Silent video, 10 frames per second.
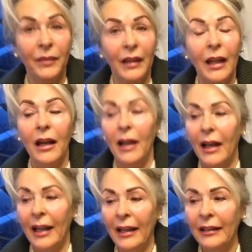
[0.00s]
Yeah.
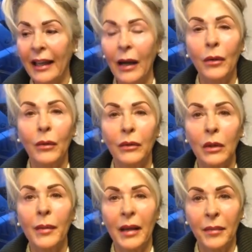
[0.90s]
And how
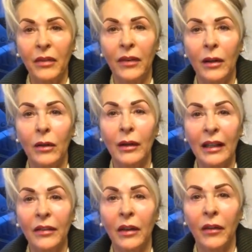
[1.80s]
you made me feel
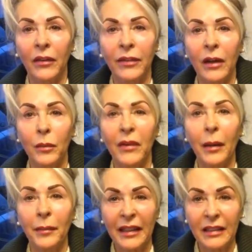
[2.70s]
even on the phone
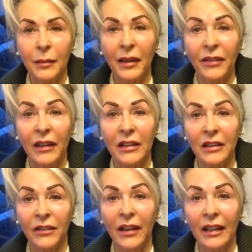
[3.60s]
without meeting me face
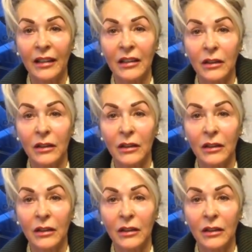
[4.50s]
to face.